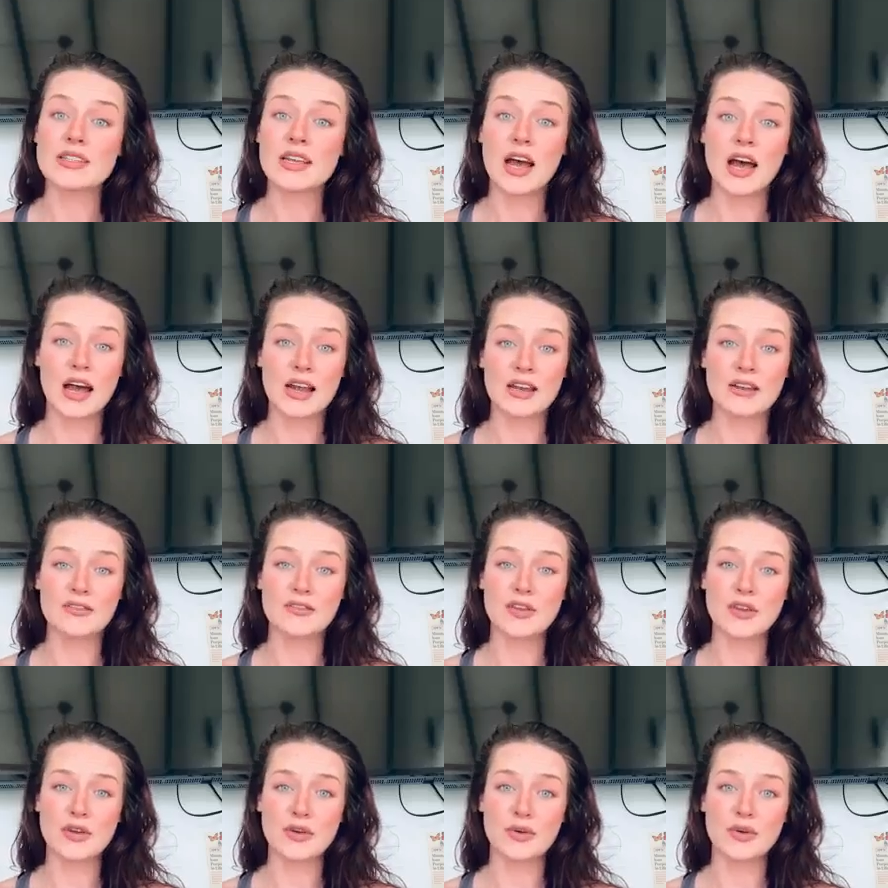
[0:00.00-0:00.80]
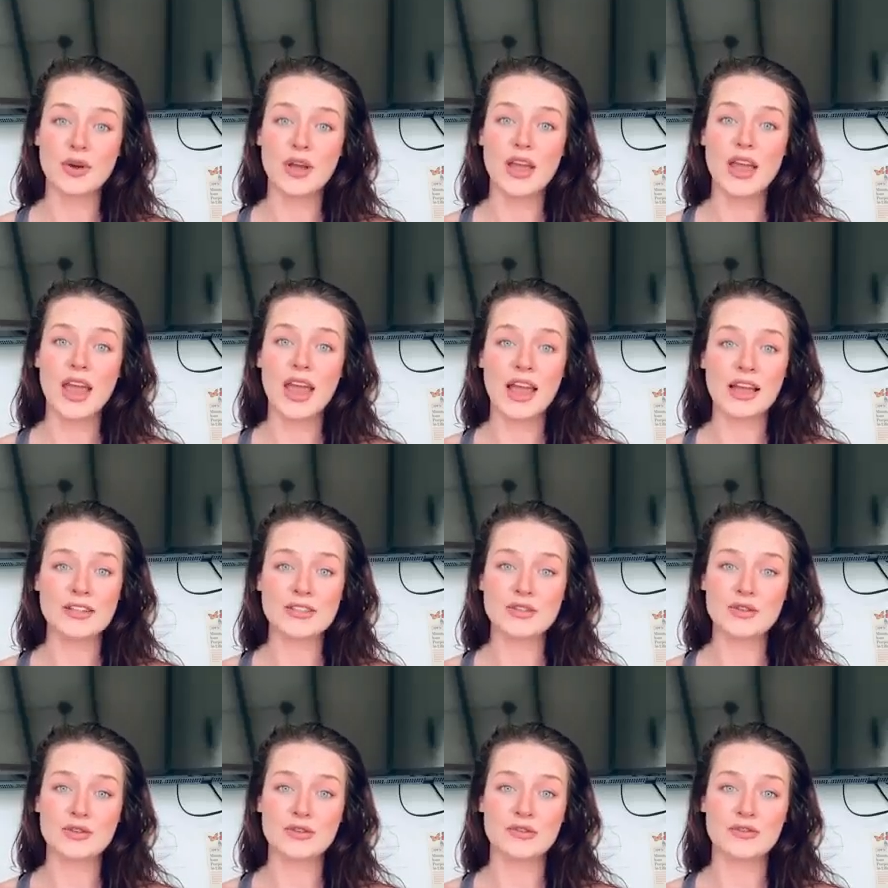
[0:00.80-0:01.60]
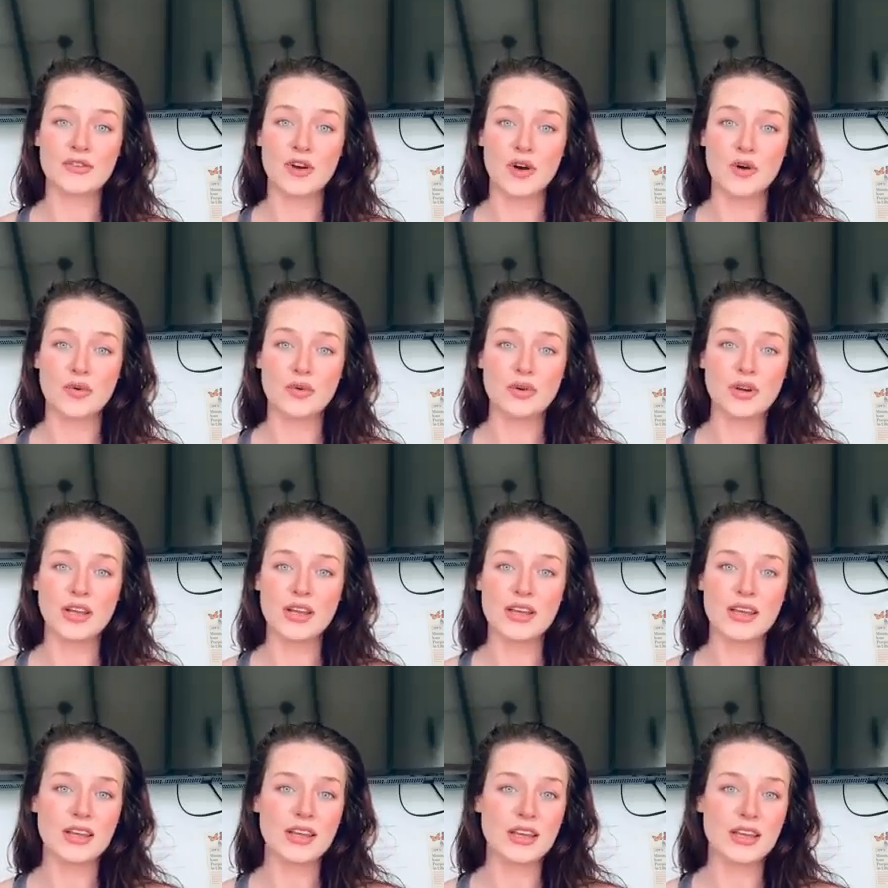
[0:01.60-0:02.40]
ton of you answer the phone